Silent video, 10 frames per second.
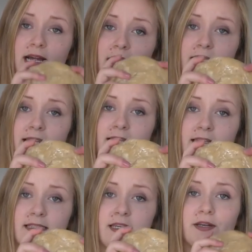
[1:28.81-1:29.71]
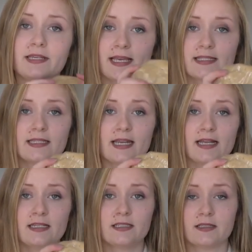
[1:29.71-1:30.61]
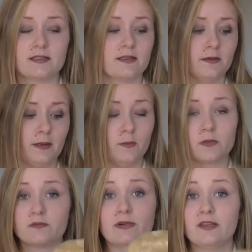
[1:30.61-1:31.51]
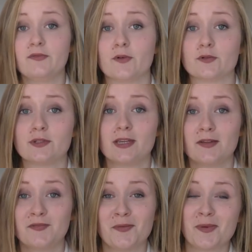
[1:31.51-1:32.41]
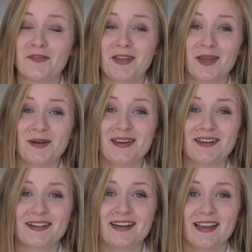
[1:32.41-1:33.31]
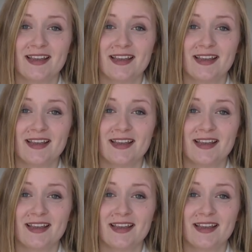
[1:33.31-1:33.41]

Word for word: I did this here yesterday just so it was ready for today for my video here.